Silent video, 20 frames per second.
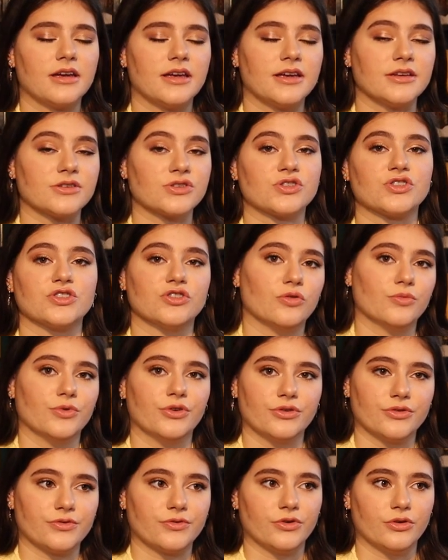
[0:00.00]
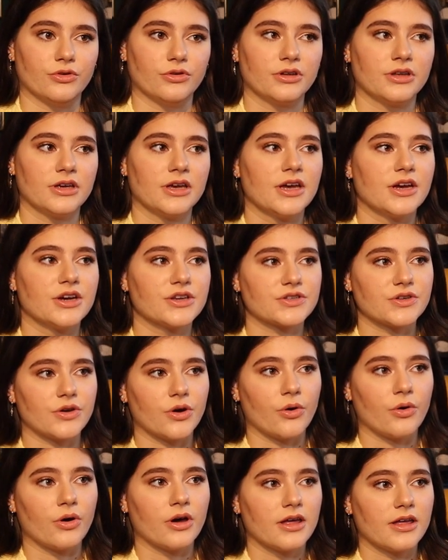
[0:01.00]
is so beautiful.
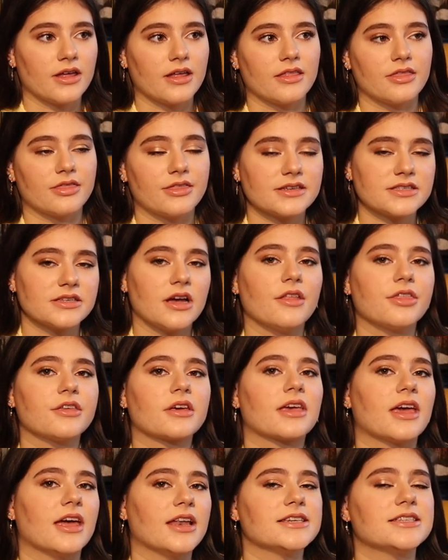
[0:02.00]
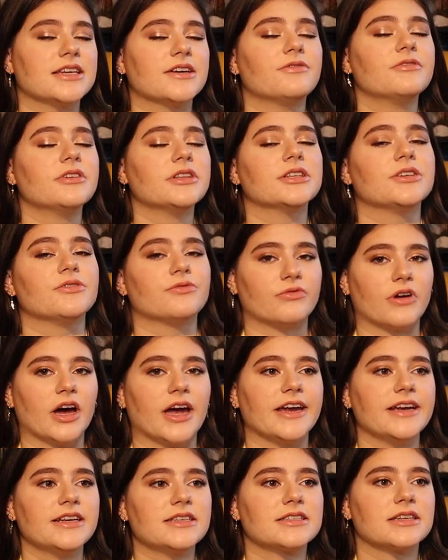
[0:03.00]
So this author can definitely
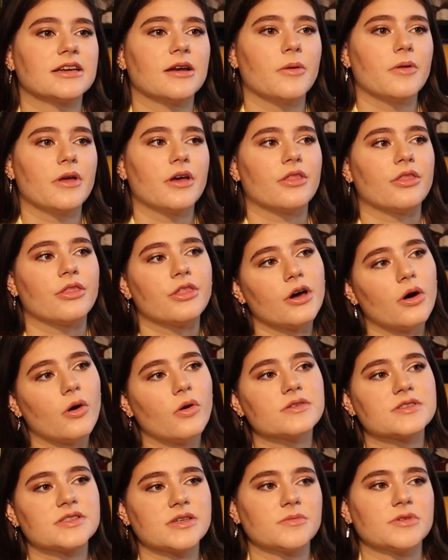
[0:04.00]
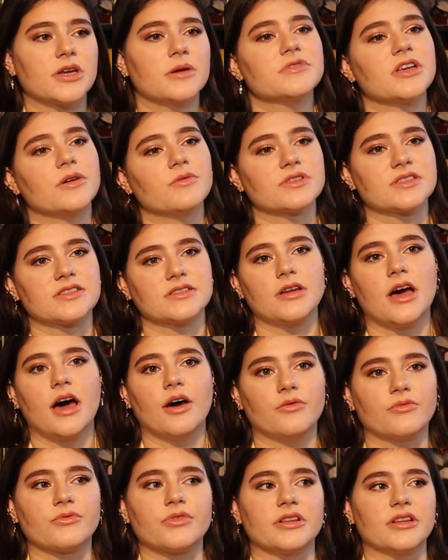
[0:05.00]
write, though sometimes I was
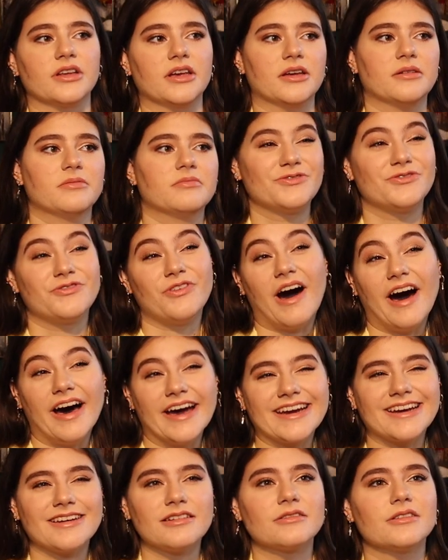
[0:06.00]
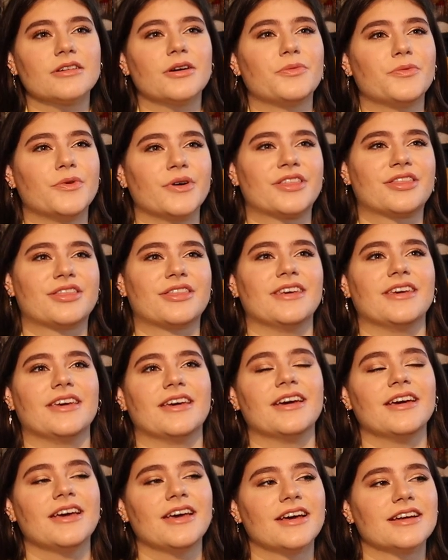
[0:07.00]
not really fine with
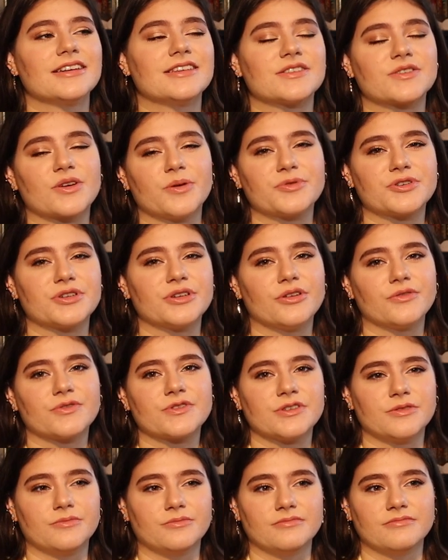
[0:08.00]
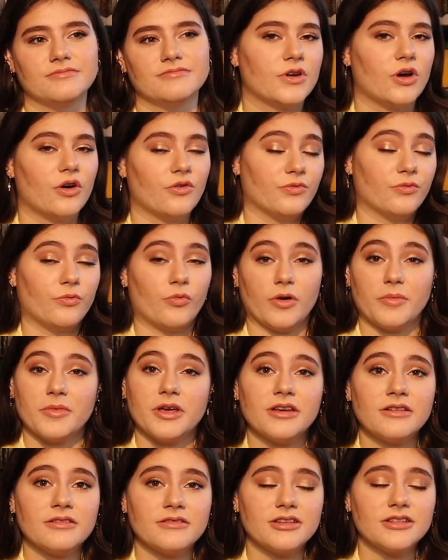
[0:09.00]
the description of some of
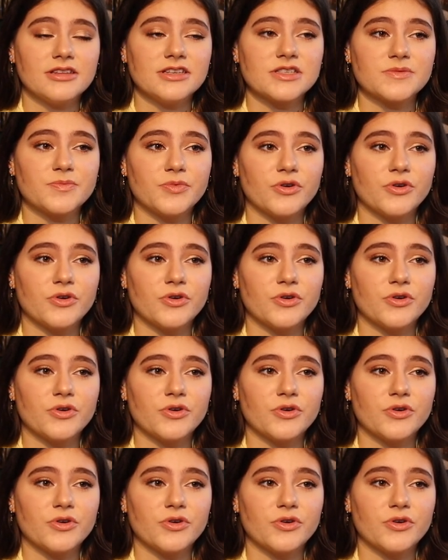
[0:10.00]
women in this